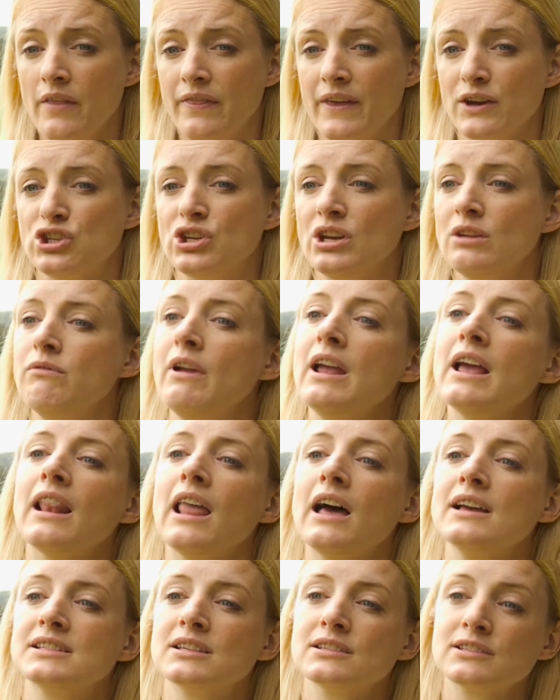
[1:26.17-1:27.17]
that she
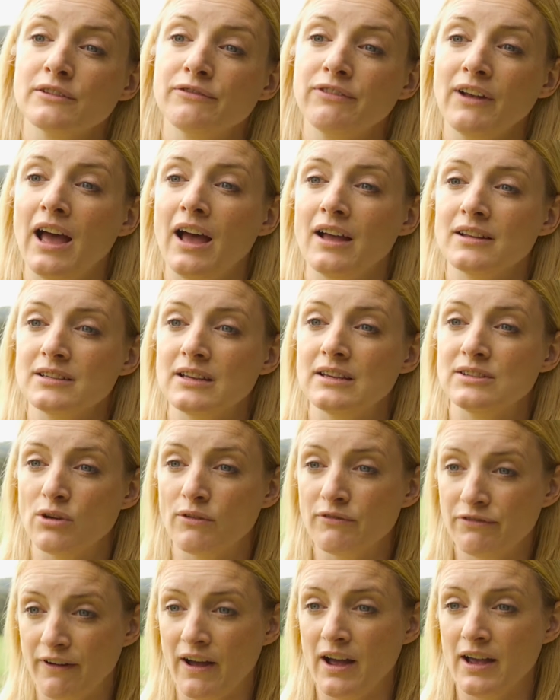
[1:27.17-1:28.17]
realises the flat is
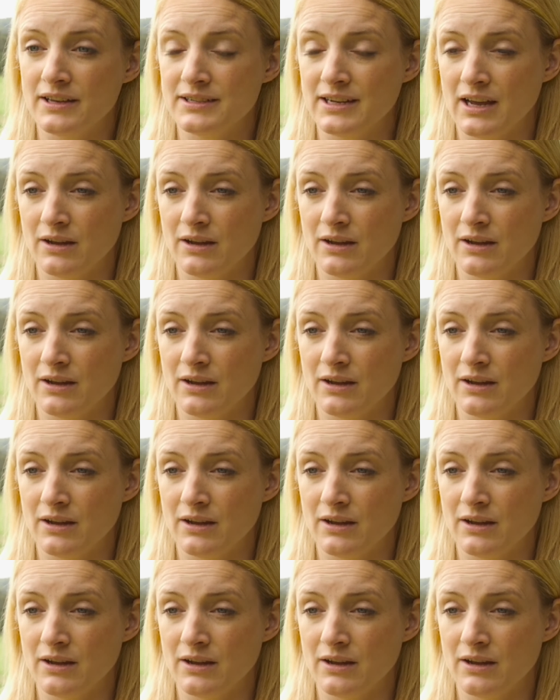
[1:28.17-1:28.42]
on fire